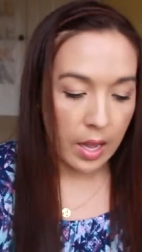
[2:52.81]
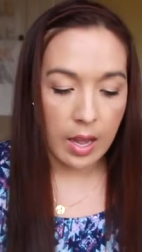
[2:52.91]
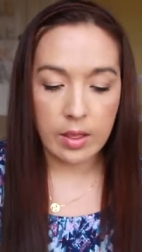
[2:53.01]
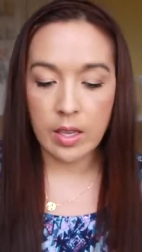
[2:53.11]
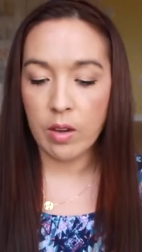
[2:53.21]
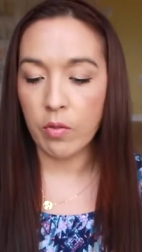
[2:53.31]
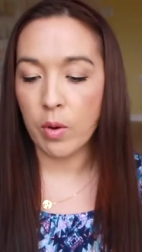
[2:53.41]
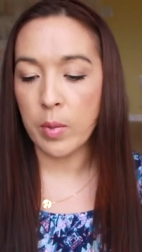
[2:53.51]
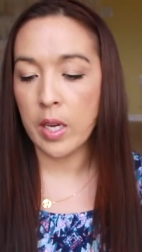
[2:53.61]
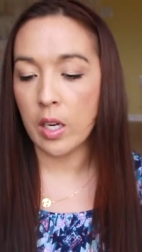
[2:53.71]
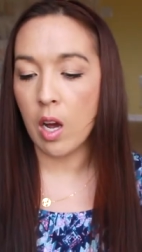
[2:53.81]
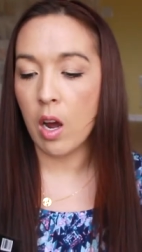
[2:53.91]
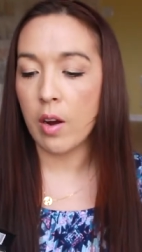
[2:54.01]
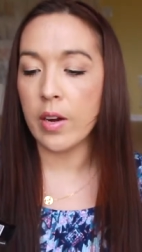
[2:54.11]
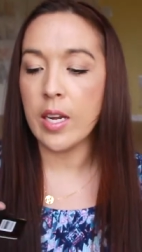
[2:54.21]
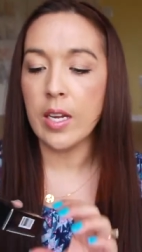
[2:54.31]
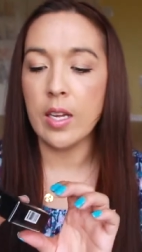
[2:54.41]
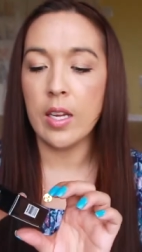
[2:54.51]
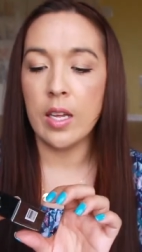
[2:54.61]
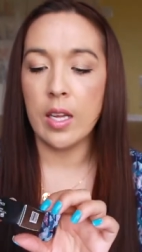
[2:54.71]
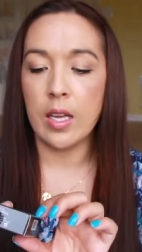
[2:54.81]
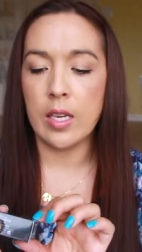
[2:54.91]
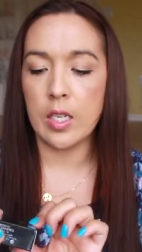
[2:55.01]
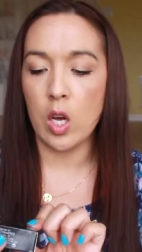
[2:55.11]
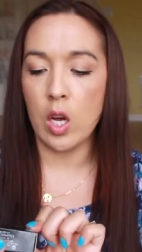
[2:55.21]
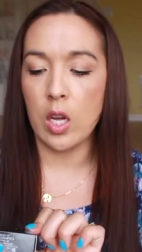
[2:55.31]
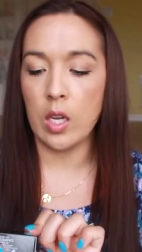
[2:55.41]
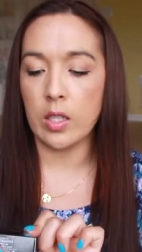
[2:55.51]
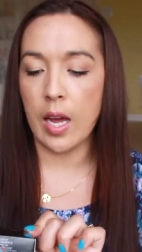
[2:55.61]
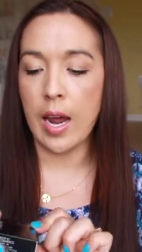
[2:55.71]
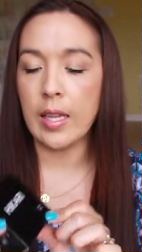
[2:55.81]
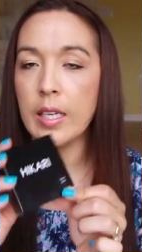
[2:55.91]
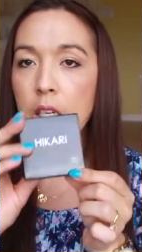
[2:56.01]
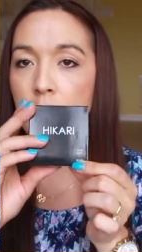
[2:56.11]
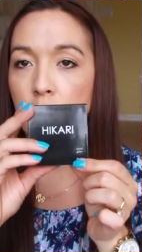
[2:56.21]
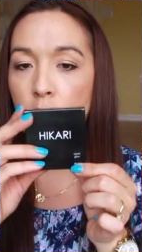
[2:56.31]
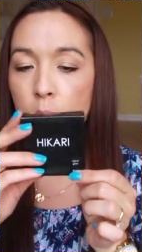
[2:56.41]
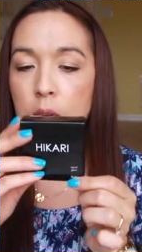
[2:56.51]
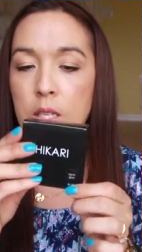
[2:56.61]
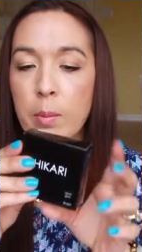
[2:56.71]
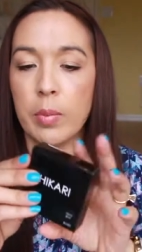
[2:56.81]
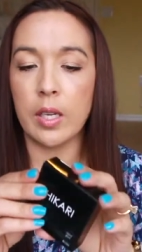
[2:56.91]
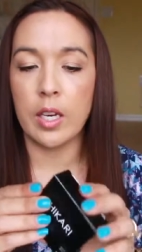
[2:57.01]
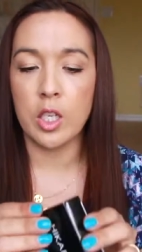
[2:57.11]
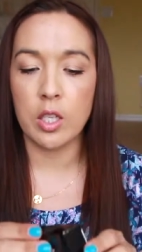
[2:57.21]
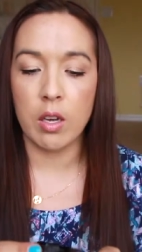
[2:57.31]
And then from Hikari, it's called Island Glow. It's a blush.